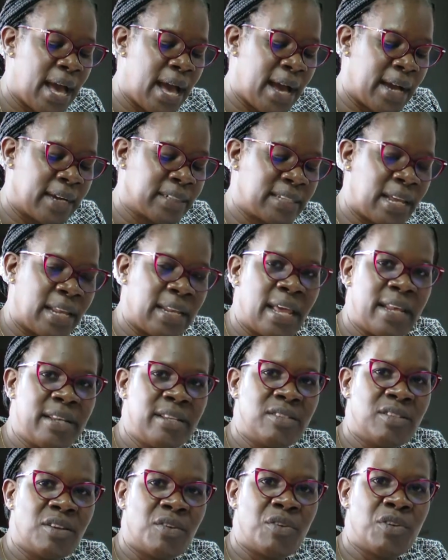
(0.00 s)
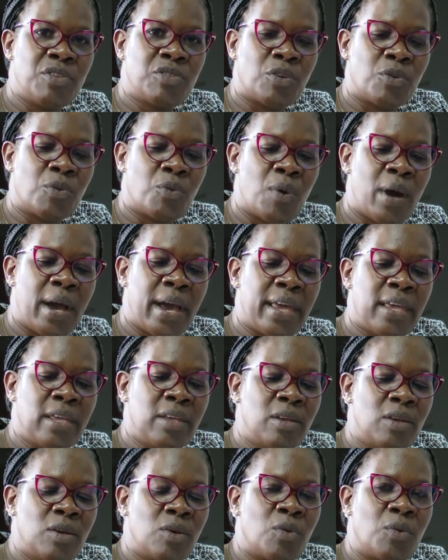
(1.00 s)
Act. And that is the reason why
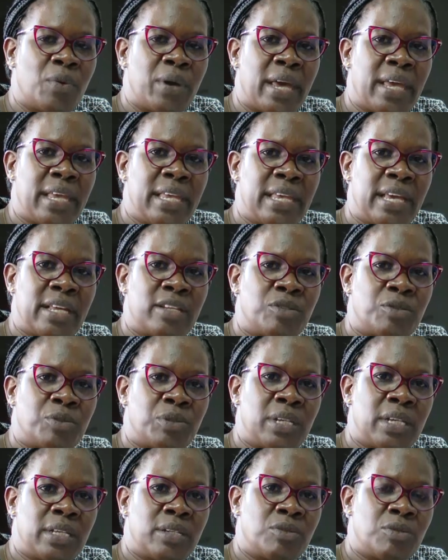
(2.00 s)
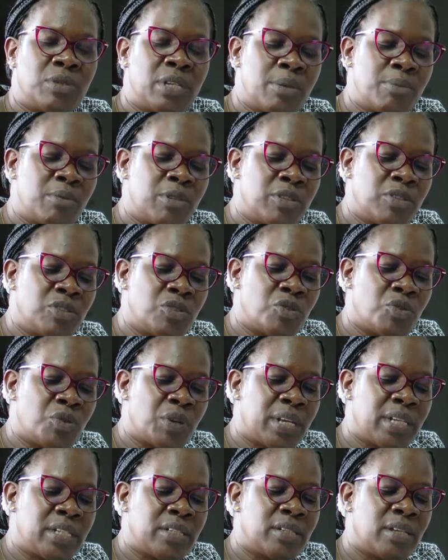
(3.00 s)
we are here today, to
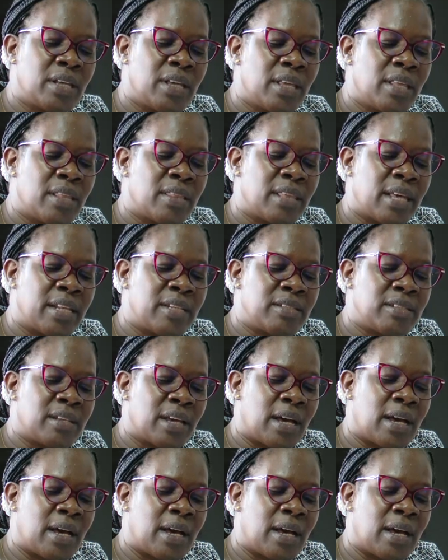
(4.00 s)
demonstrate that